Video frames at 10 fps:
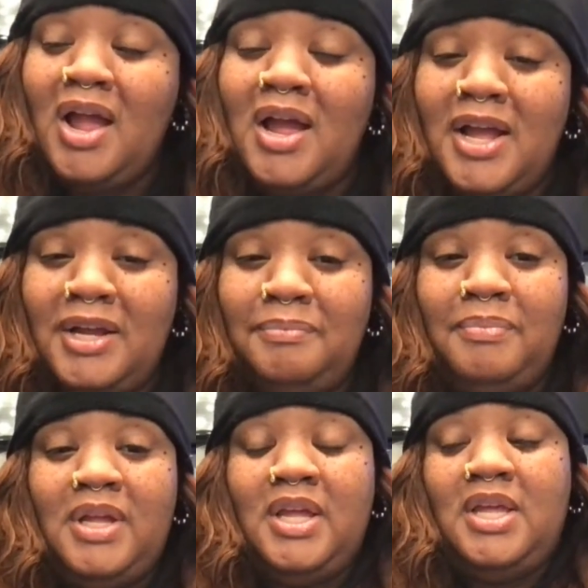
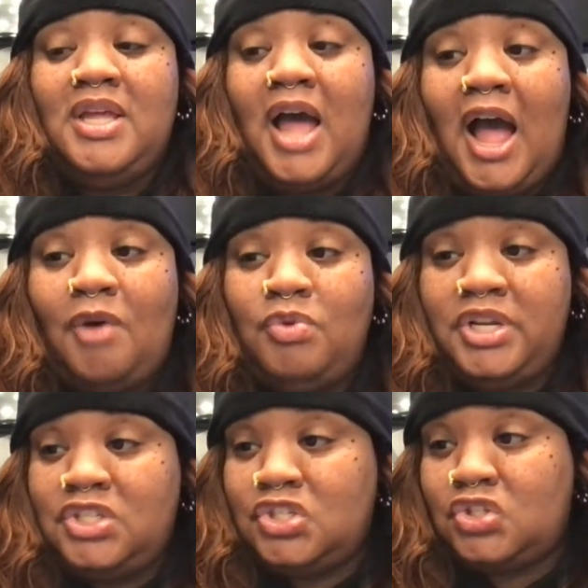Um, I
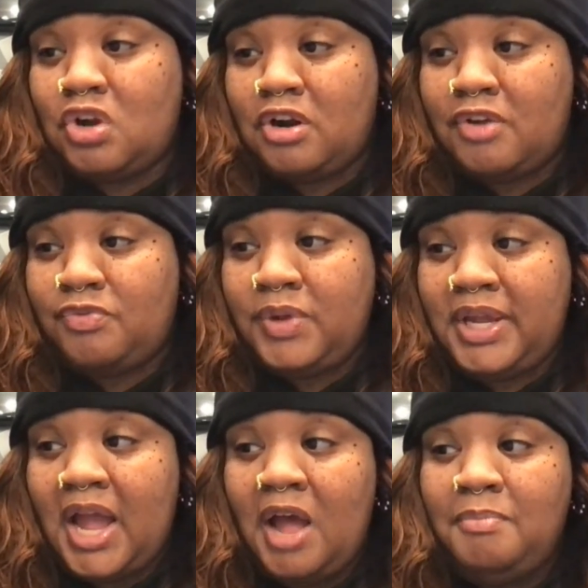wanted to start off
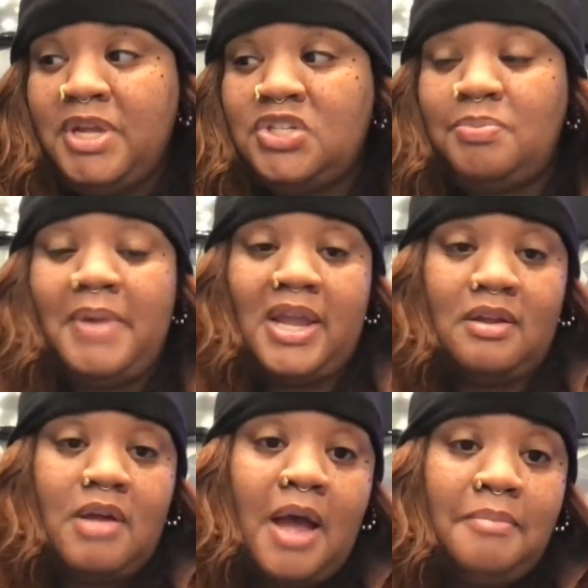with how much
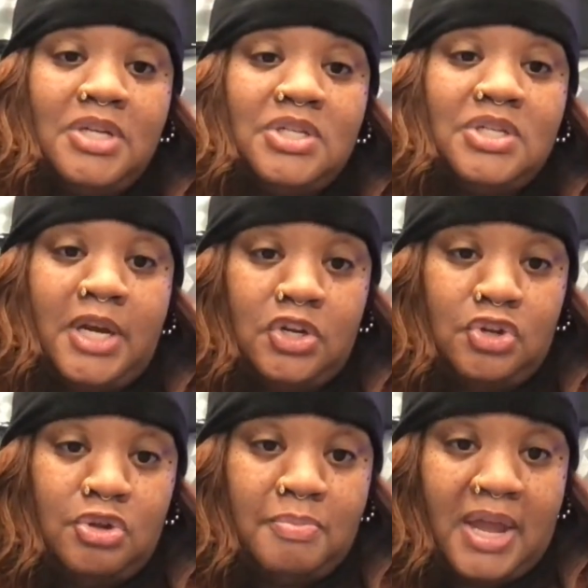money
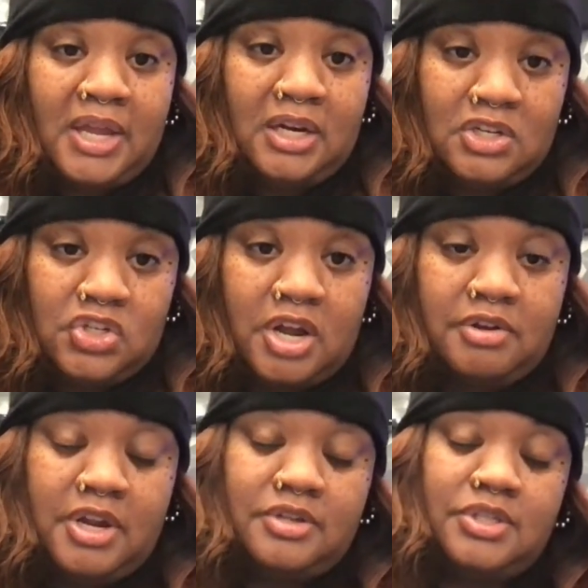do you make in a
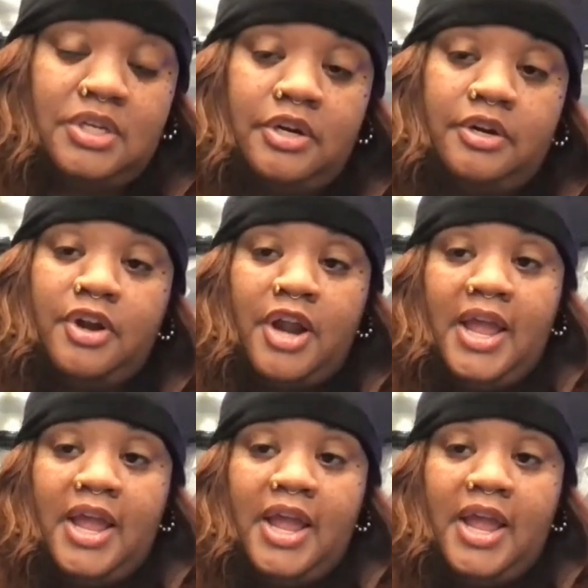child care center?